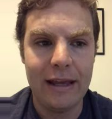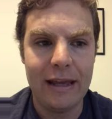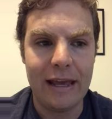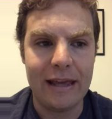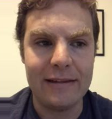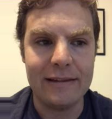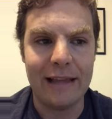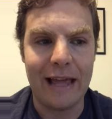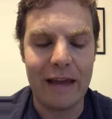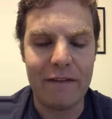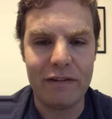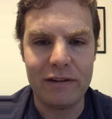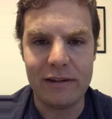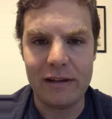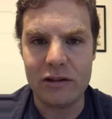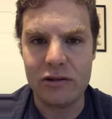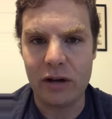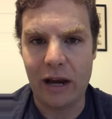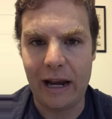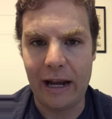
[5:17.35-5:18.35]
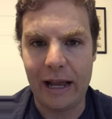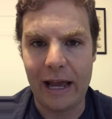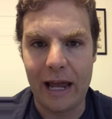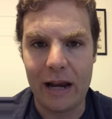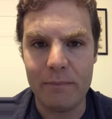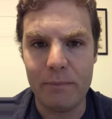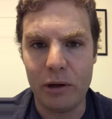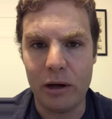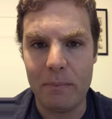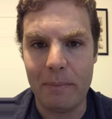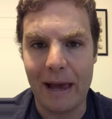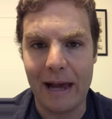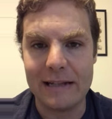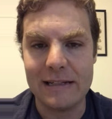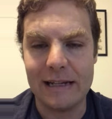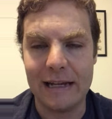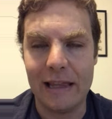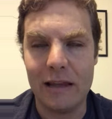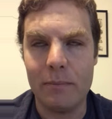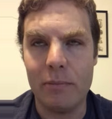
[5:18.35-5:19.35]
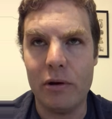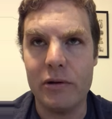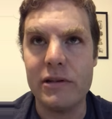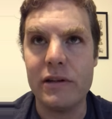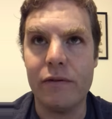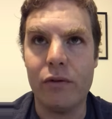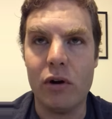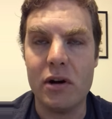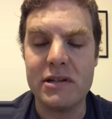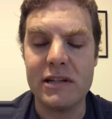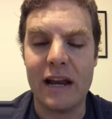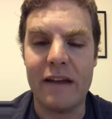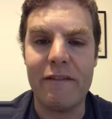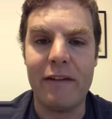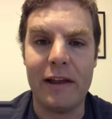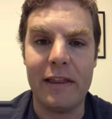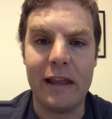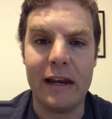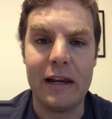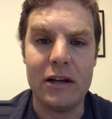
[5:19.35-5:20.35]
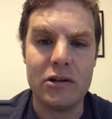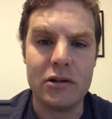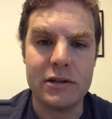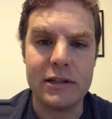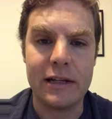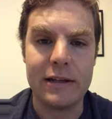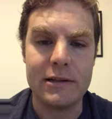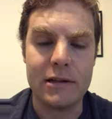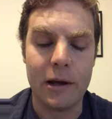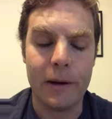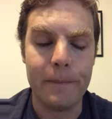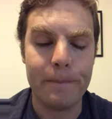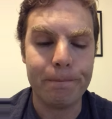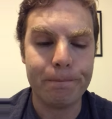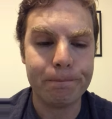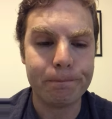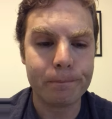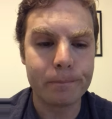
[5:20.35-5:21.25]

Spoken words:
his life as he's trying to kind of put it back together post-divorce, and I found that interesting. So